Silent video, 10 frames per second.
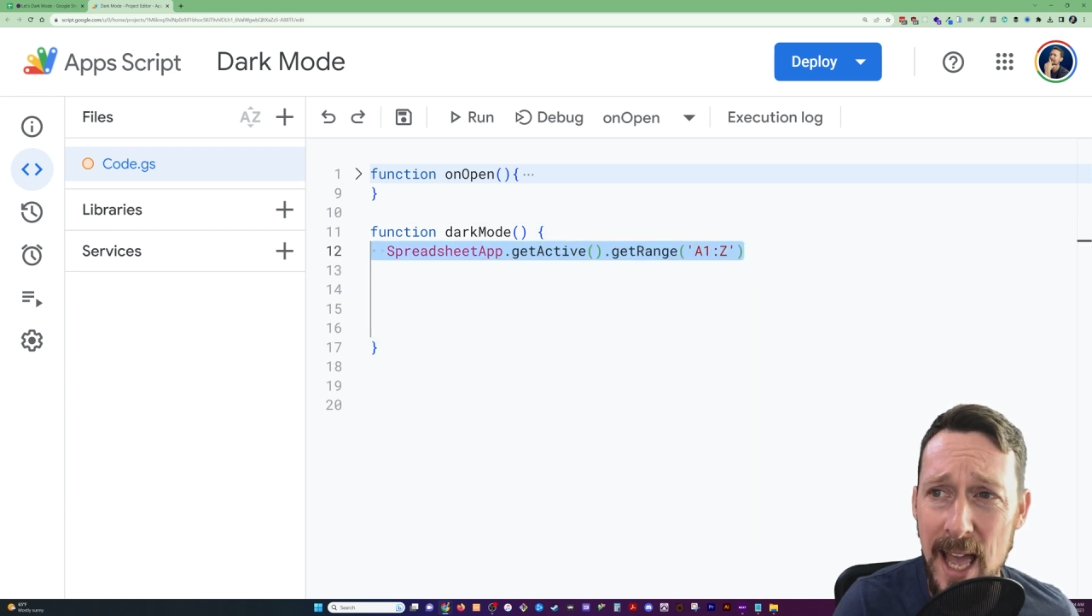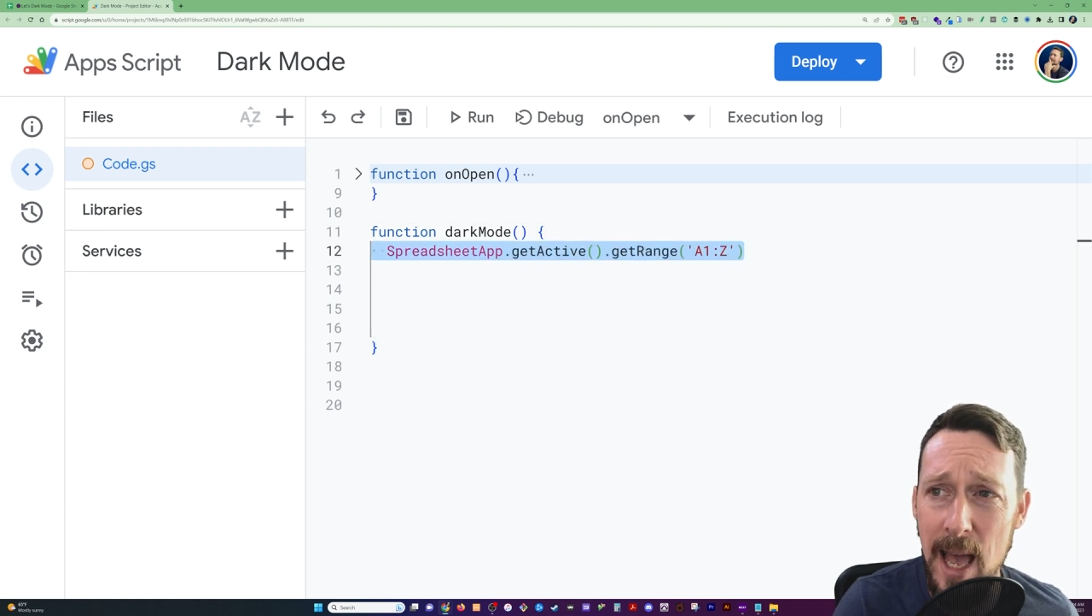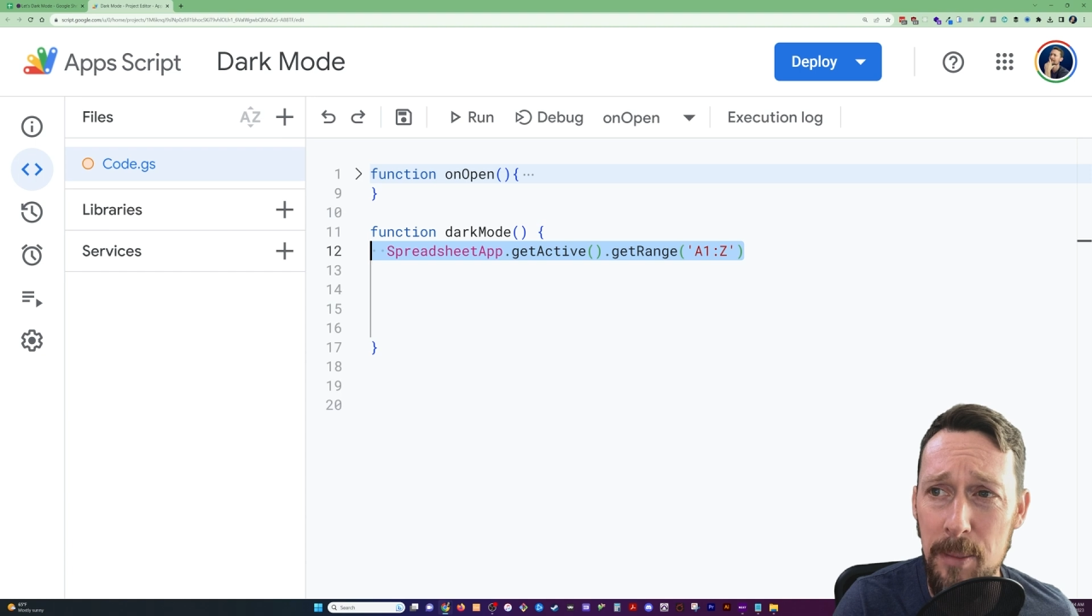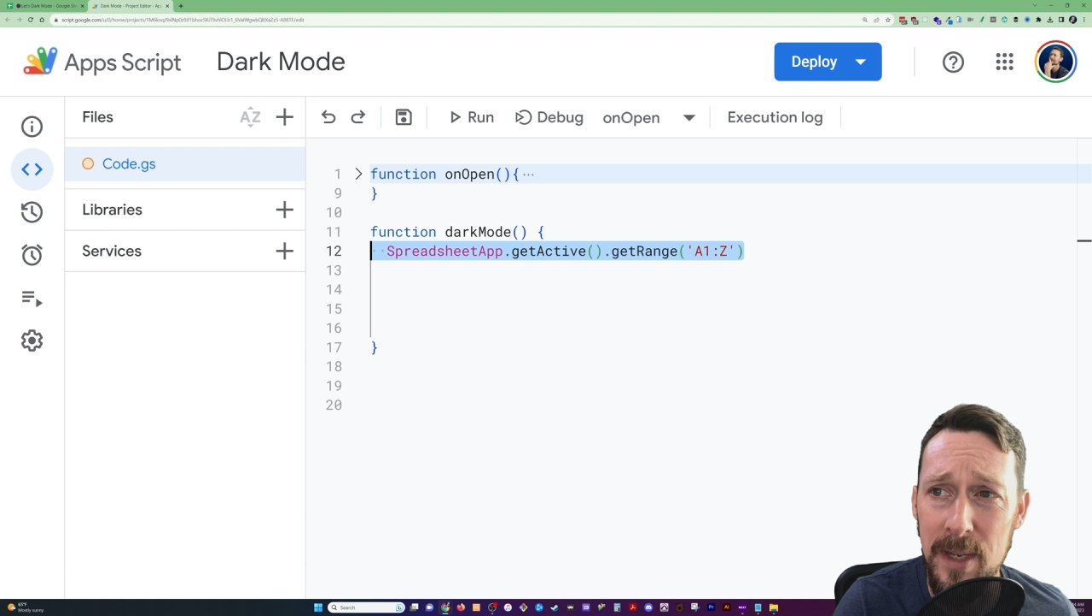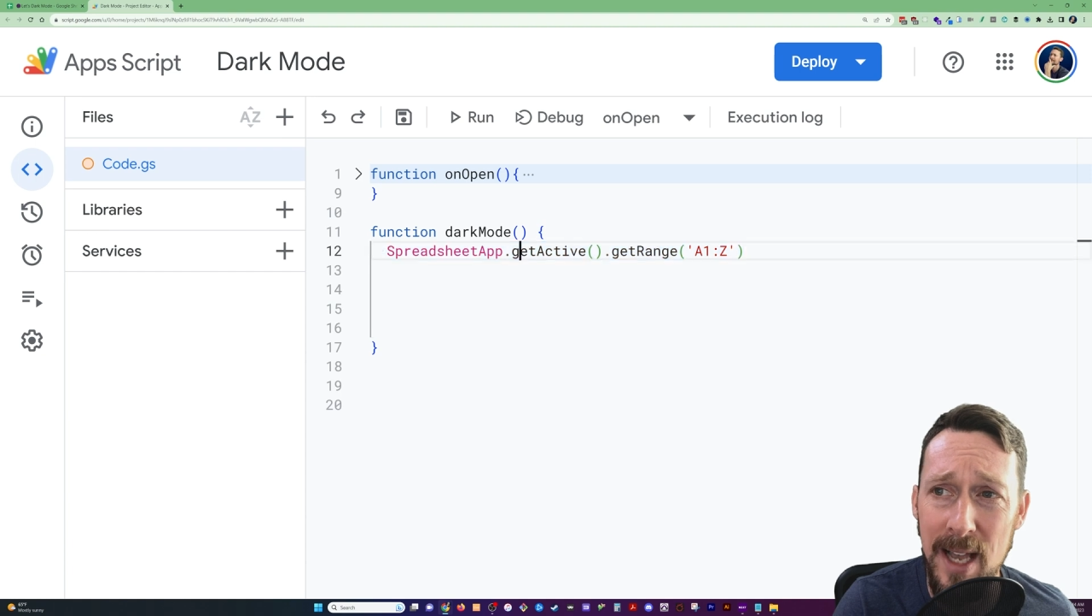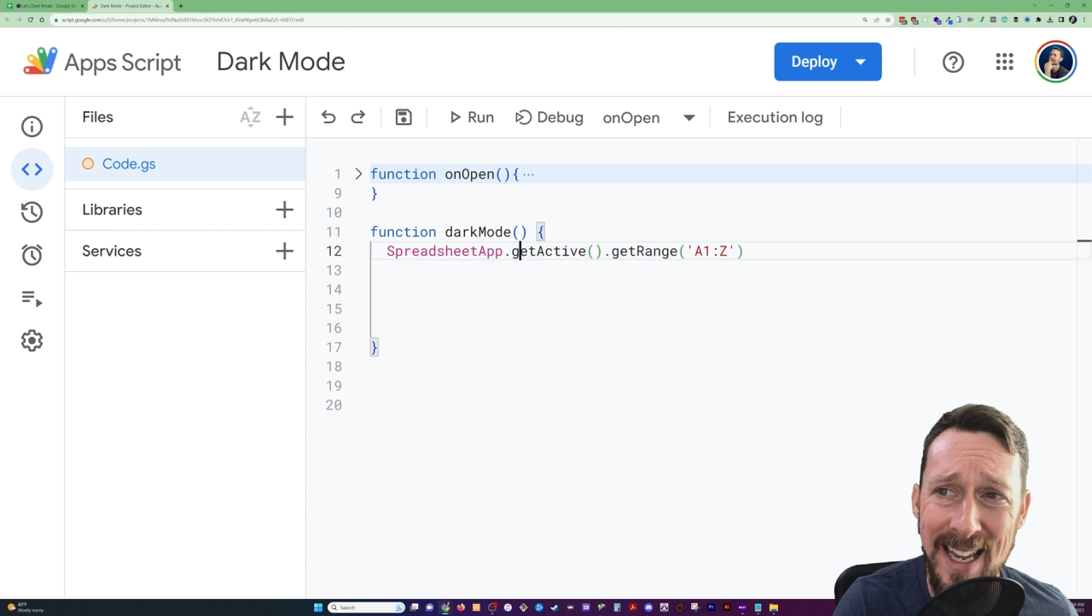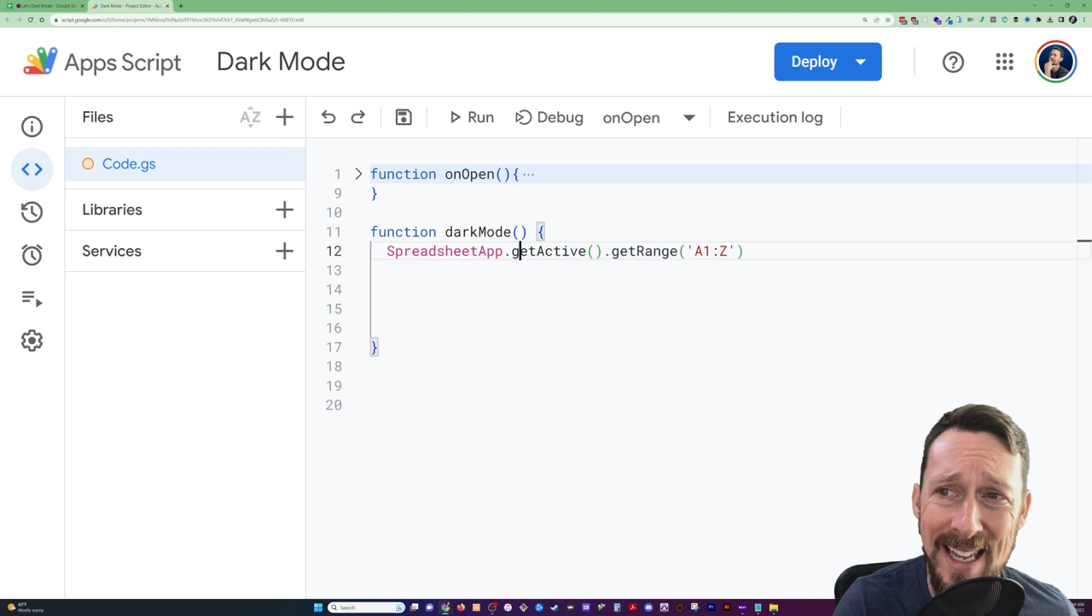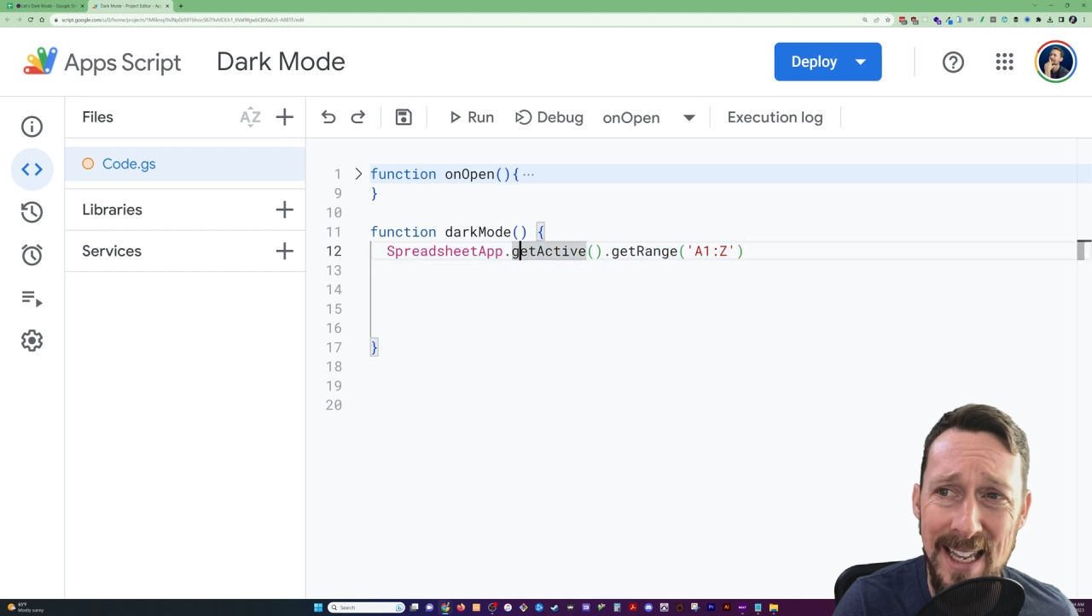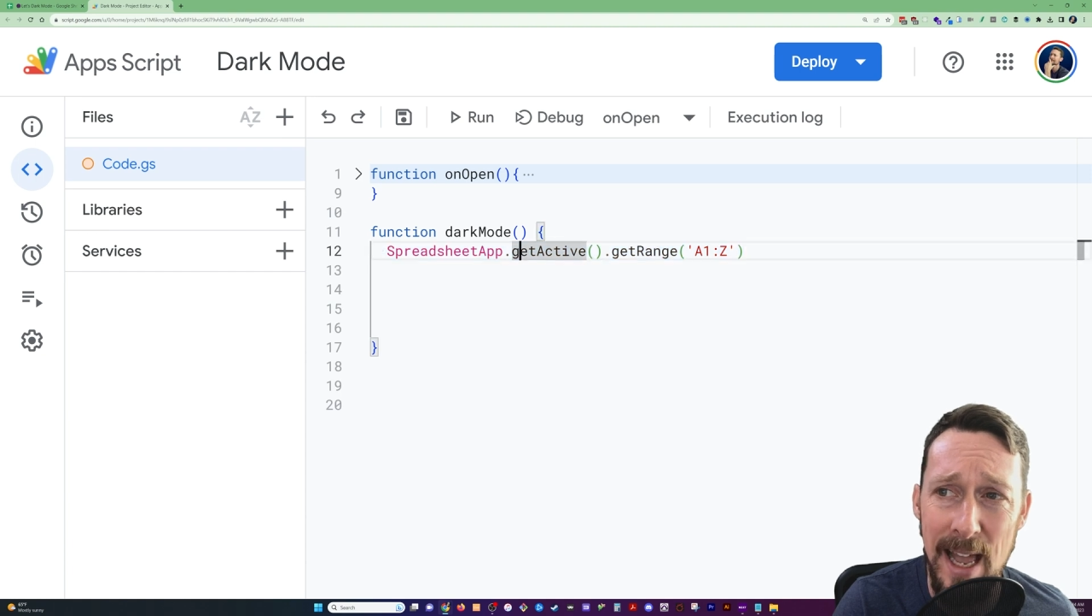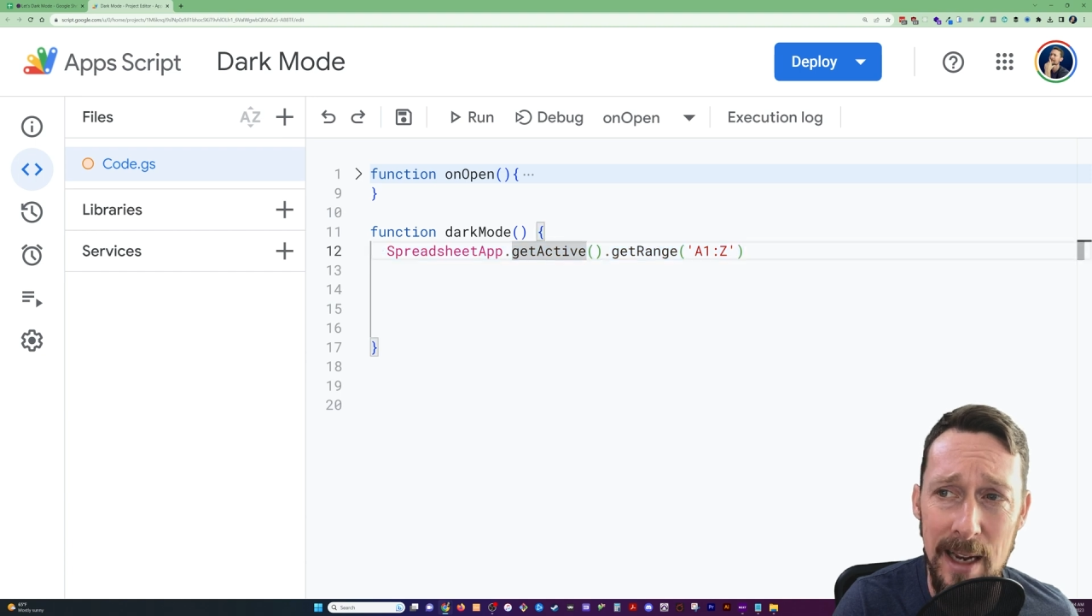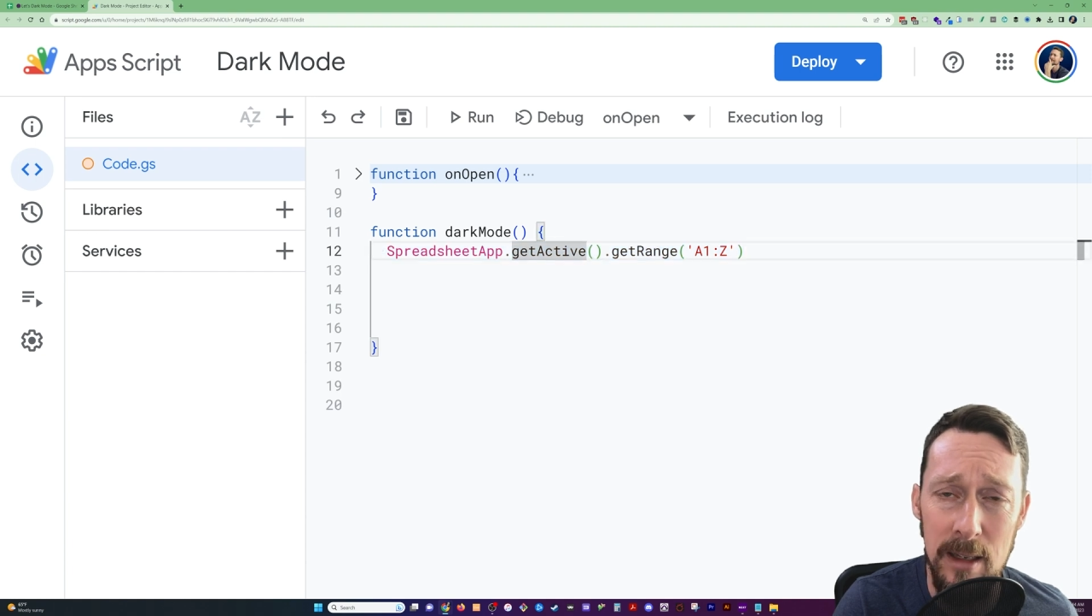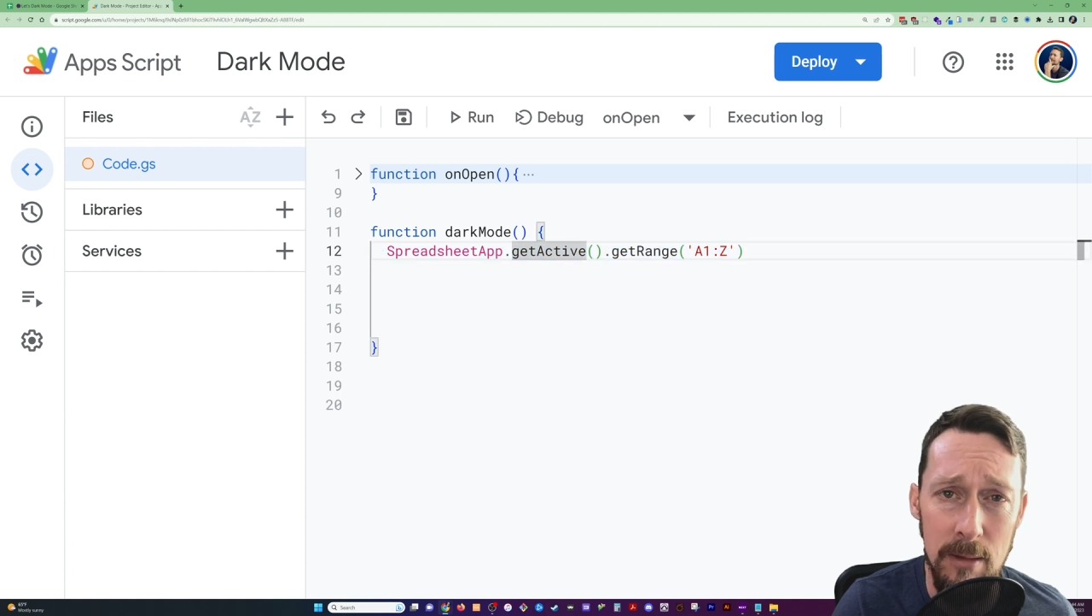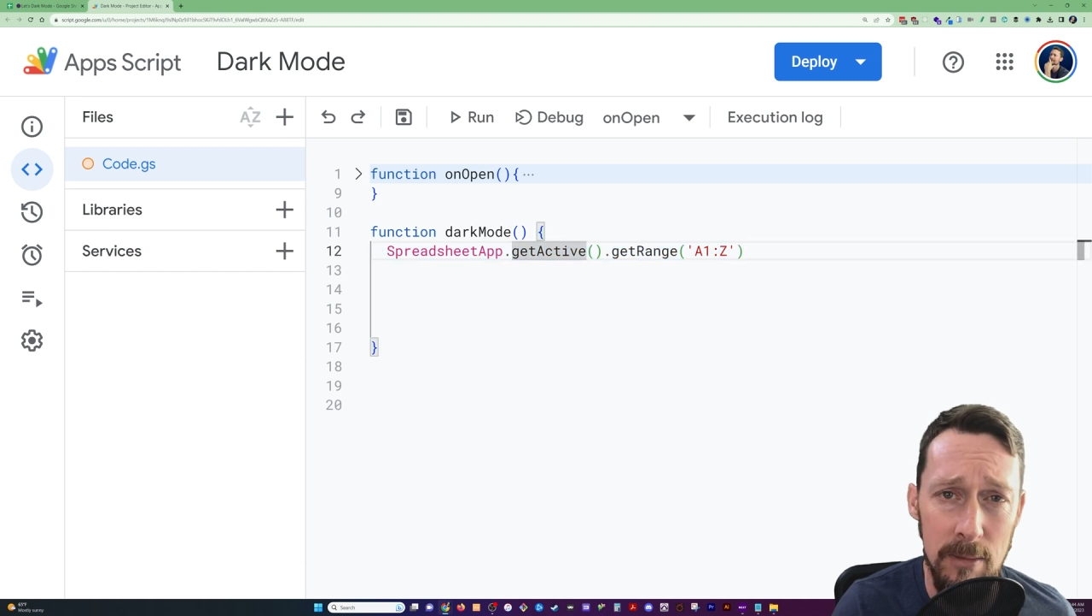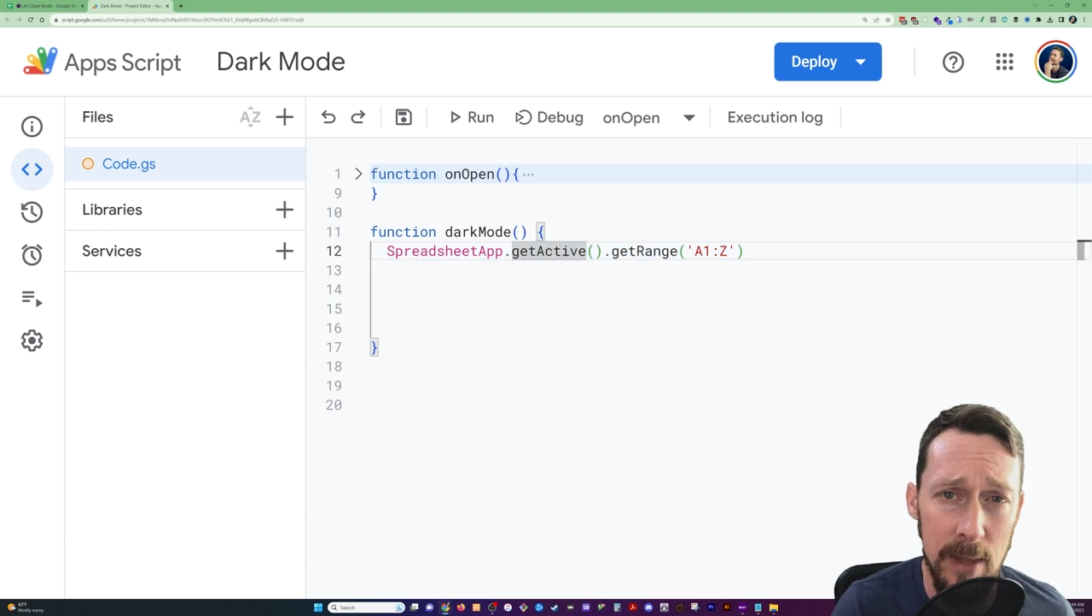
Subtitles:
app.getActive,